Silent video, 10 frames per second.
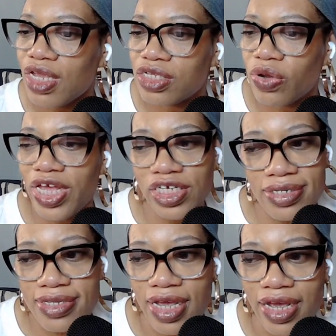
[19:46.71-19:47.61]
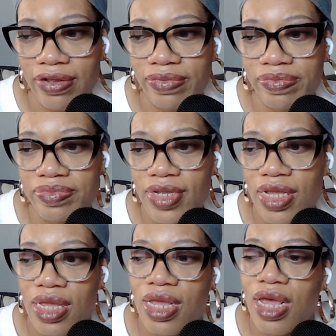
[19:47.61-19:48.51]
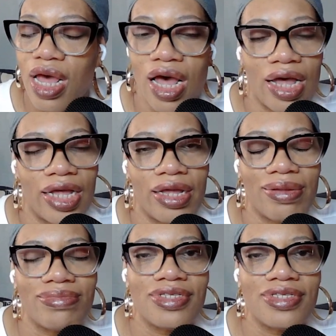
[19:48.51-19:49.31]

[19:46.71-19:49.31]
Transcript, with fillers: So kitchen scale. Uh,